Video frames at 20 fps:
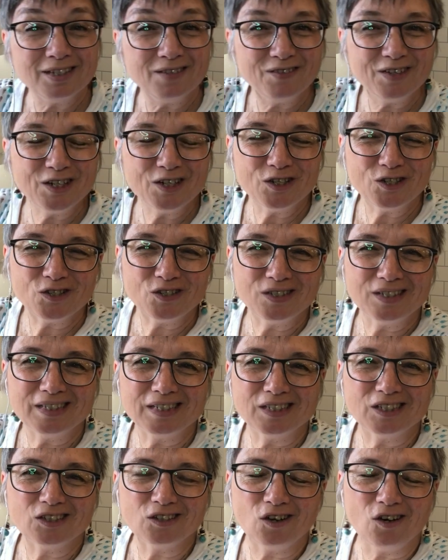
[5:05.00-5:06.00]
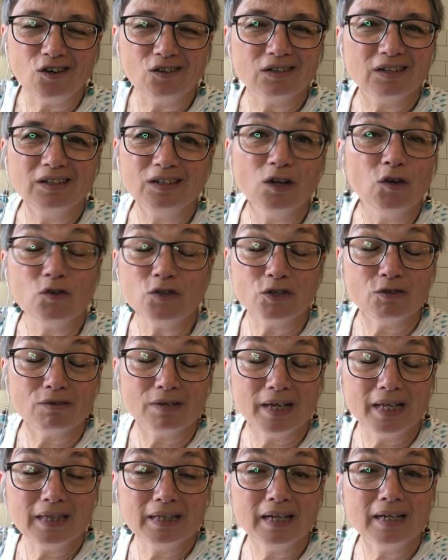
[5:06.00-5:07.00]
the vinegar and the salt don't do
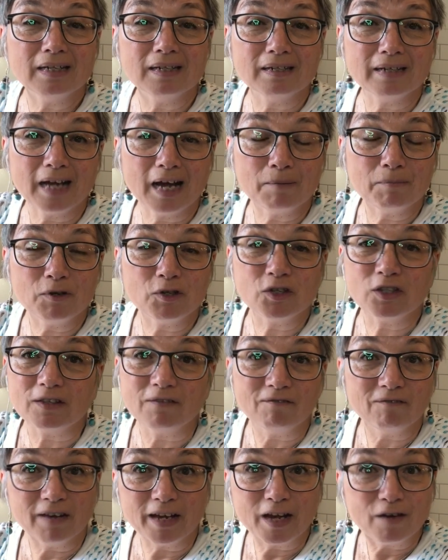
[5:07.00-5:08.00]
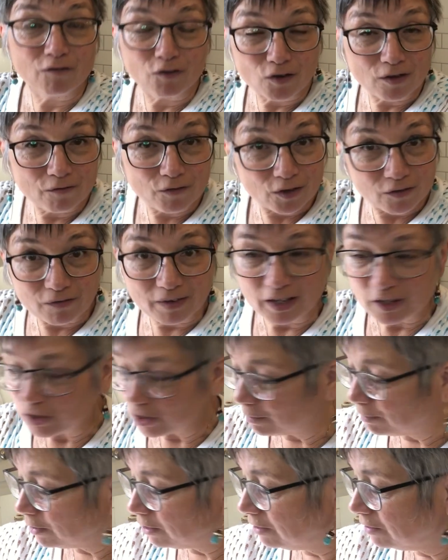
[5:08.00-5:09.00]
anything to damage the flavor of your
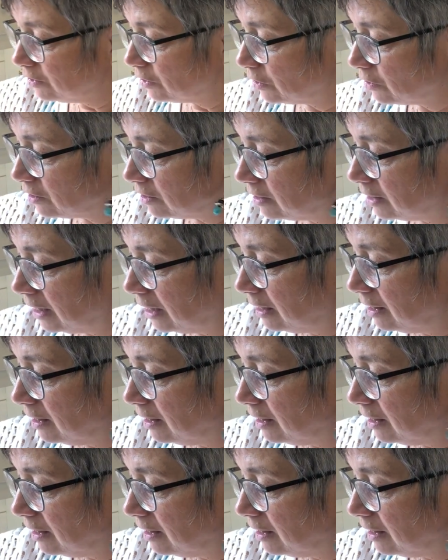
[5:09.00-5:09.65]
vegetables. Or